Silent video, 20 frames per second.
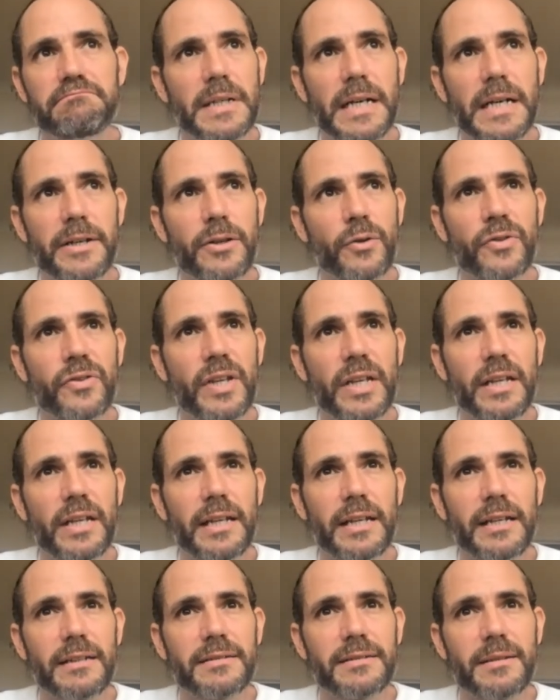I don't think
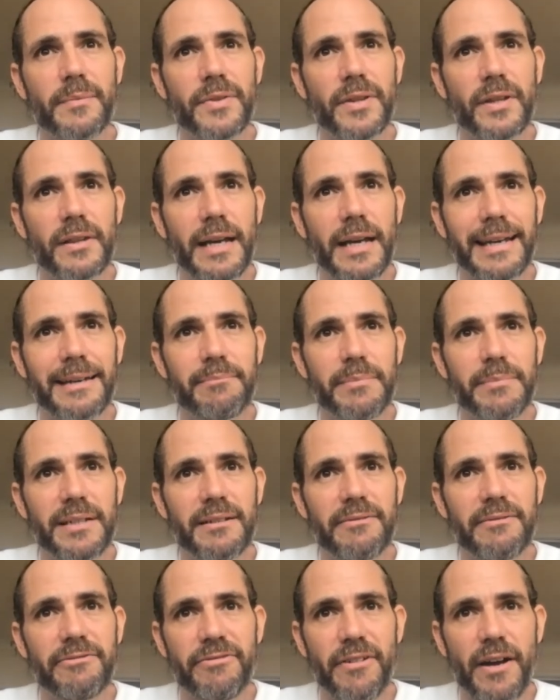it is something that can be
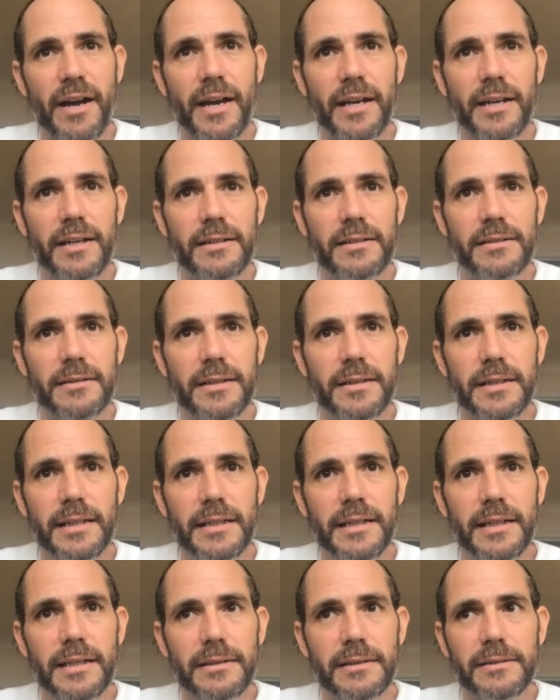defined
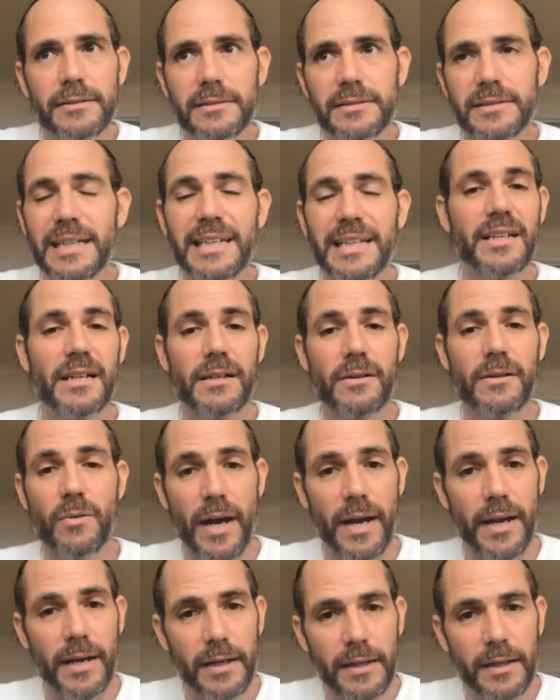in a singular
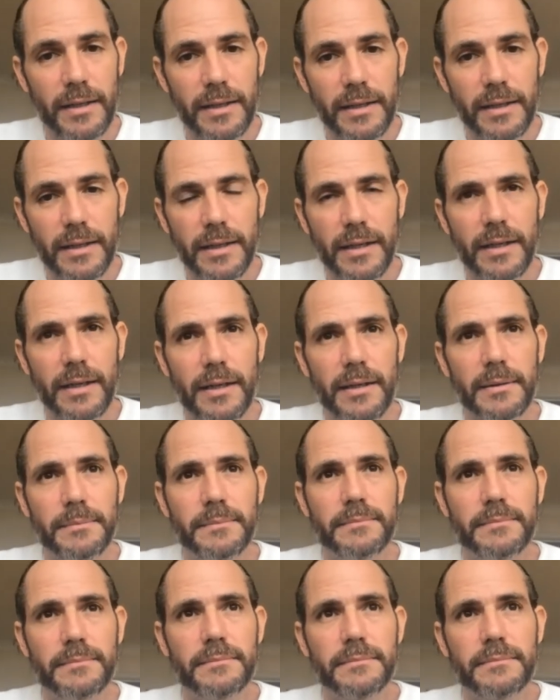way,
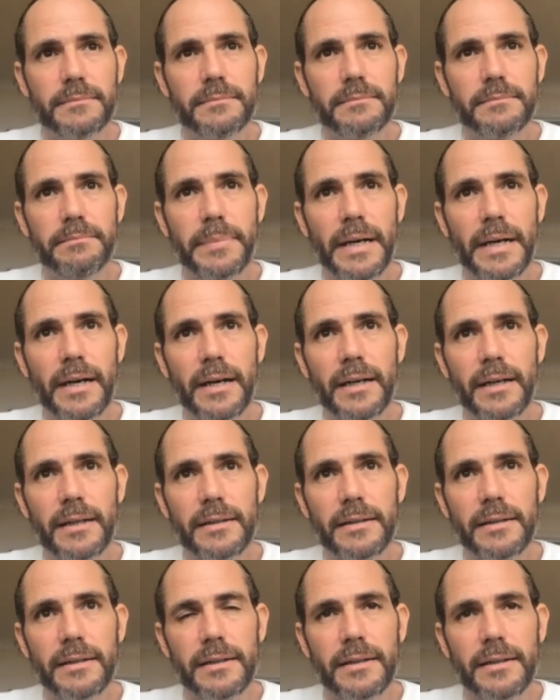
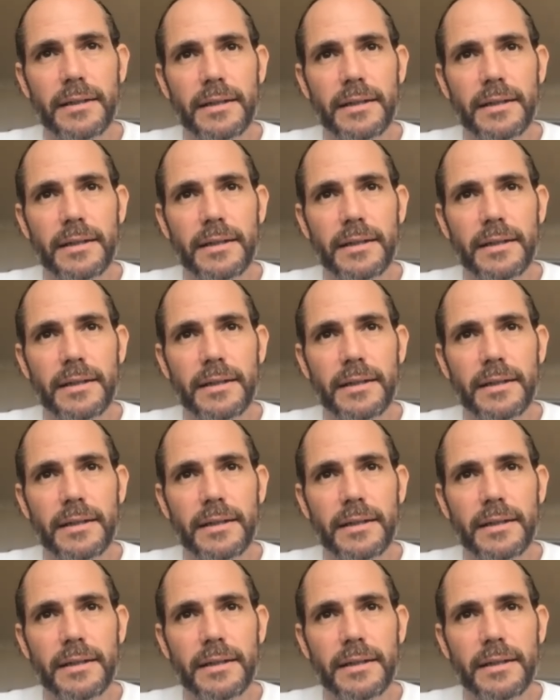but